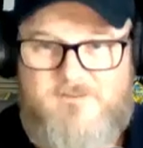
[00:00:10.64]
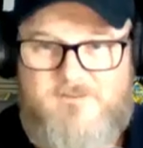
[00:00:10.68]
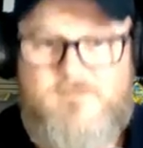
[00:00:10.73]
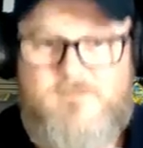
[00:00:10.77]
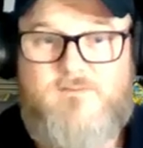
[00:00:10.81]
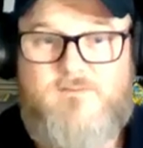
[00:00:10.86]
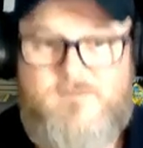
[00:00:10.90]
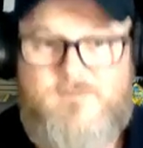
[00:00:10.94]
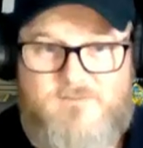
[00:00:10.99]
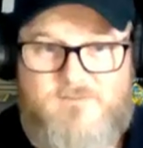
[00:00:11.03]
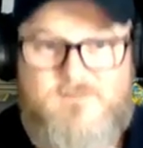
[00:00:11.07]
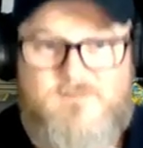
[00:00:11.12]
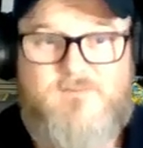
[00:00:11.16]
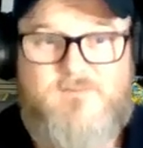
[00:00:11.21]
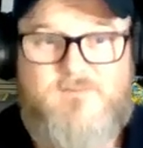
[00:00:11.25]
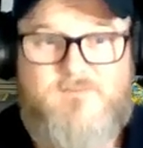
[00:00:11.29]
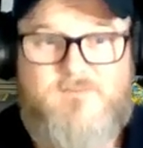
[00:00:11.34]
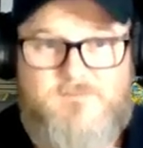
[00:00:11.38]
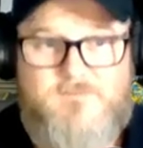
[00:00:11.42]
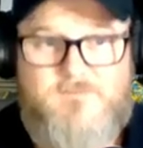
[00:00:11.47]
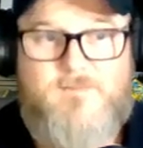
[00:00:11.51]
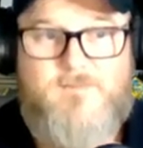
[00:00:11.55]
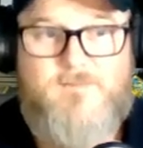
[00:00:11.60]

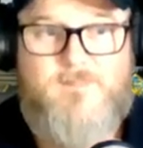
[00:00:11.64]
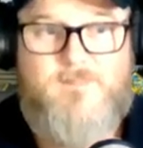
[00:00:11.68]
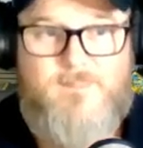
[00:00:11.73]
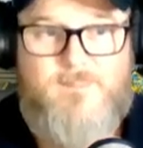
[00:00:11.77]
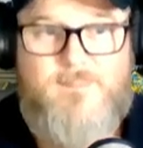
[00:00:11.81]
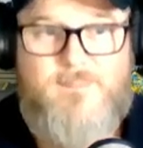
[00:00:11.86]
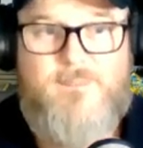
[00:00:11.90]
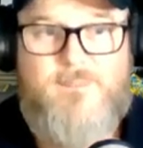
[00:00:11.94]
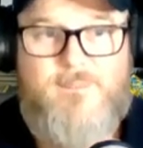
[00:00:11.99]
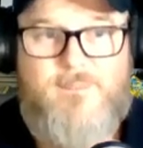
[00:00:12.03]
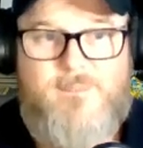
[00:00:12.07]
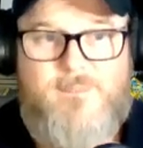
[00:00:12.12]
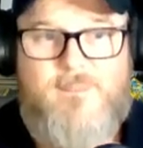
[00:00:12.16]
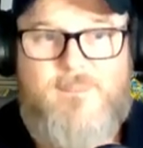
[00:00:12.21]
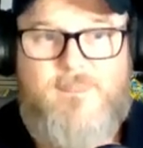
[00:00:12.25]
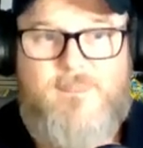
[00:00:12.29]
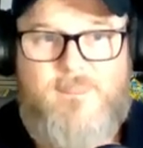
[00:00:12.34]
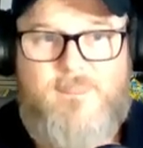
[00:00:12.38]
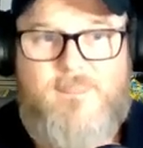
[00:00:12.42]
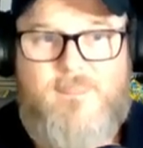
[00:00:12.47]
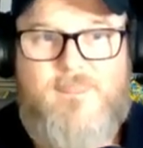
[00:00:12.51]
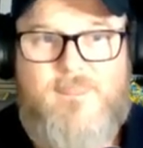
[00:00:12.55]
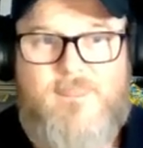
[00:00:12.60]

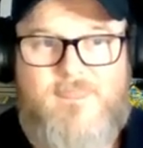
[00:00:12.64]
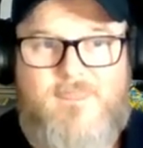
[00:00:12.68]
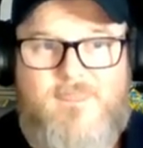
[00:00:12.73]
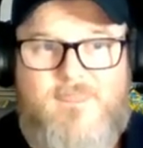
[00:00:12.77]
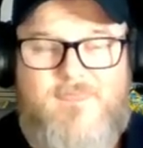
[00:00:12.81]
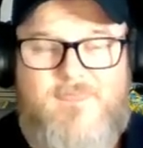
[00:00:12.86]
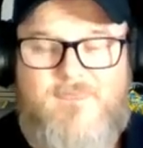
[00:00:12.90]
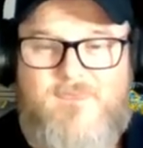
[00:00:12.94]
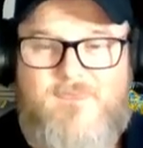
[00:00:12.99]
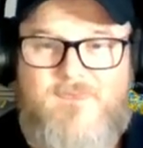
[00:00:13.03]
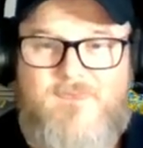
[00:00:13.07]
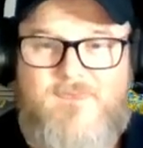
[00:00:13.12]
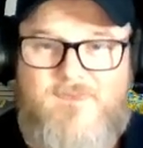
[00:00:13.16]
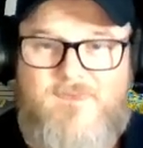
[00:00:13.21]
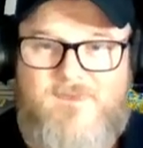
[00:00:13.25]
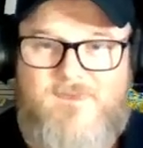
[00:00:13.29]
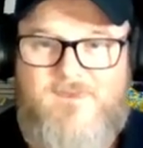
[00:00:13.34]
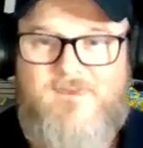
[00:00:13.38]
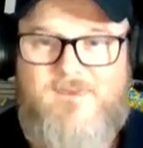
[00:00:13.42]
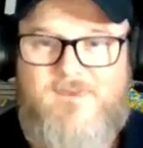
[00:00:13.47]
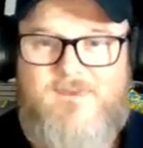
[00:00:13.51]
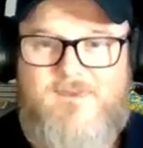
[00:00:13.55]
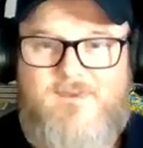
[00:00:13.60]

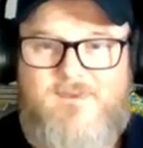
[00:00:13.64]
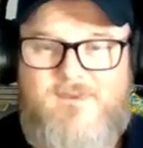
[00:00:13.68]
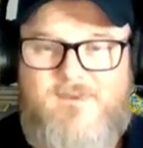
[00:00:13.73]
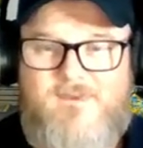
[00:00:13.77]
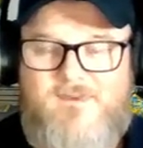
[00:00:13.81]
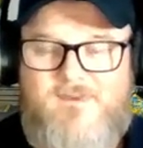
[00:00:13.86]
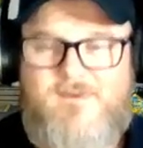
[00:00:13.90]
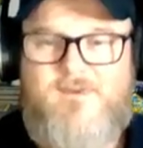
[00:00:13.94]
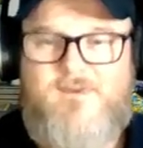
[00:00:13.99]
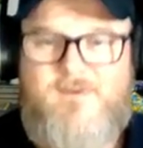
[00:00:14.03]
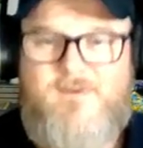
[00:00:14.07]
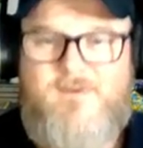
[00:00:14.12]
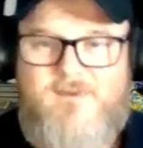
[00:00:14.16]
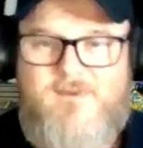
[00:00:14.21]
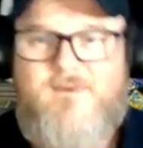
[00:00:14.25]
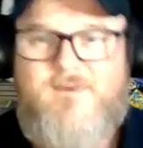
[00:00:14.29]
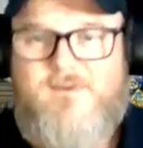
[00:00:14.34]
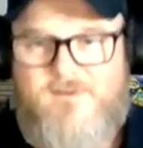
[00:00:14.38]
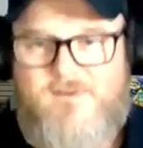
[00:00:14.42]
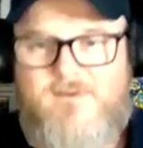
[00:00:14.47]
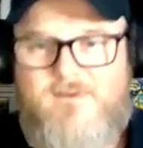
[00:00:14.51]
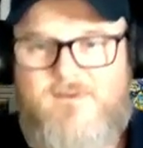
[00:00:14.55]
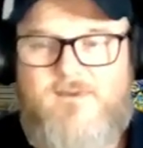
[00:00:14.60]

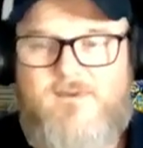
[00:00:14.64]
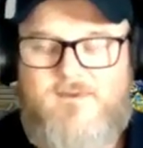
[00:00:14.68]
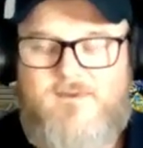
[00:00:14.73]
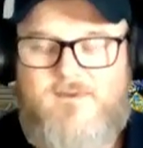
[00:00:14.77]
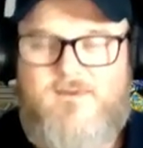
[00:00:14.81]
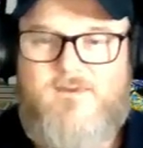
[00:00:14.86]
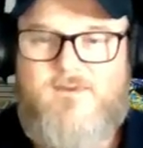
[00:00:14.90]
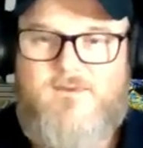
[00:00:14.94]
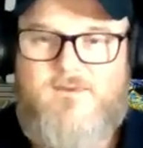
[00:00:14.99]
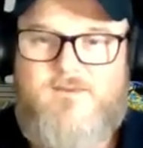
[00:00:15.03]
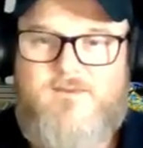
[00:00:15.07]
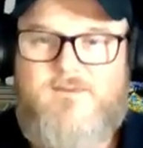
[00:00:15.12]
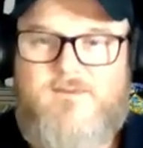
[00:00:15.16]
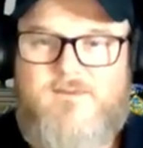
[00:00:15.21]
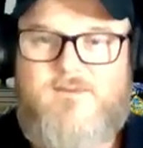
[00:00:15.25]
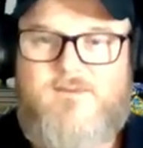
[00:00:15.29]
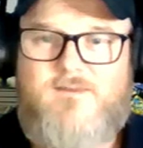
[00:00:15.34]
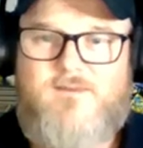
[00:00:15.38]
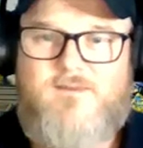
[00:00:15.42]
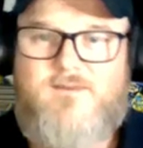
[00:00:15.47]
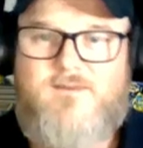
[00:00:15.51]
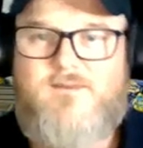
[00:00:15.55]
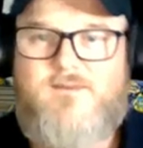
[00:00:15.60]

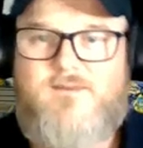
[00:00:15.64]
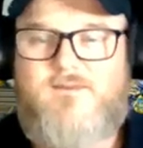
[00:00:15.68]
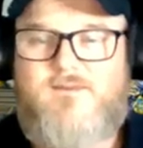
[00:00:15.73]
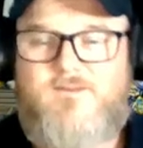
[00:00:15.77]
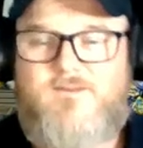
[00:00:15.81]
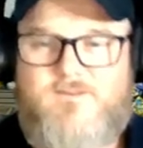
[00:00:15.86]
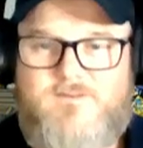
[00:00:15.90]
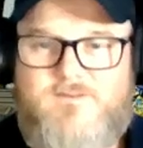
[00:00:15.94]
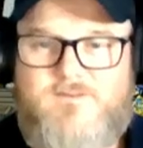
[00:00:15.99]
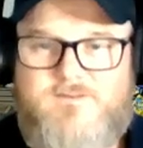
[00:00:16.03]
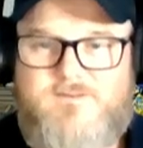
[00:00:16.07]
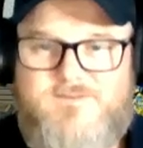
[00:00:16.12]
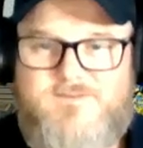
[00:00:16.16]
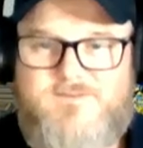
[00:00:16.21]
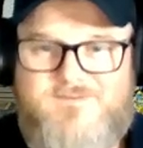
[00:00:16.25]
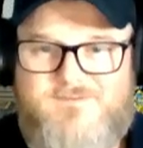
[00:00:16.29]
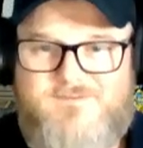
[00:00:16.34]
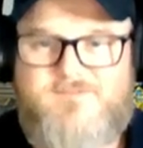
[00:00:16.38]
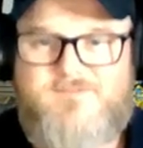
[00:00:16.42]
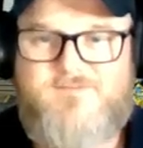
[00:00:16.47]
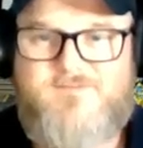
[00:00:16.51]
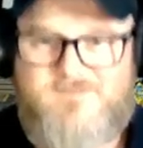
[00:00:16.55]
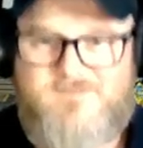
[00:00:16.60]

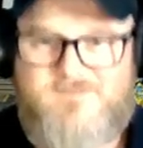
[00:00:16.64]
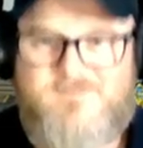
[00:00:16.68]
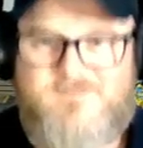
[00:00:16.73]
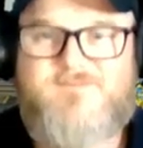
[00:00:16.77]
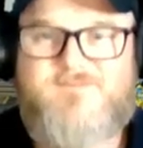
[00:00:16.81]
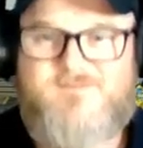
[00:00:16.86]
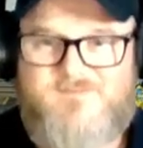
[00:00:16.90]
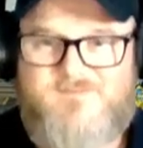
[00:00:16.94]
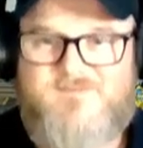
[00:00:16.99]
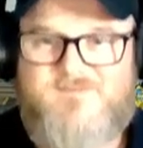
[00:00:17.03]
(not speaking)